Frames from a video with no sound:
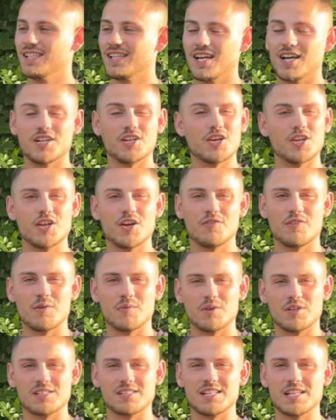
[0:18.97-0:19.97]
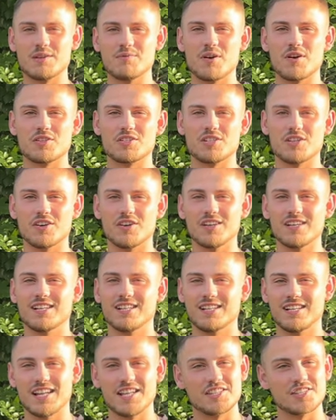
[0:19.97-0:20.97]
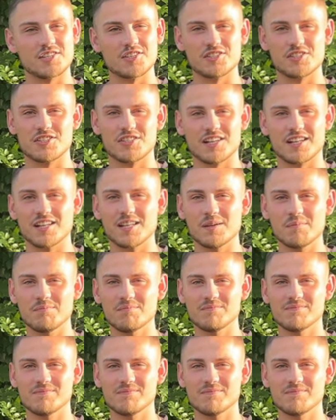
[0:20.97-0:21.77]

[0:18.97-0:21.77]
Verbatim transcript: I don't know if I'm going to sleep well tonight. Let's cut to the clip.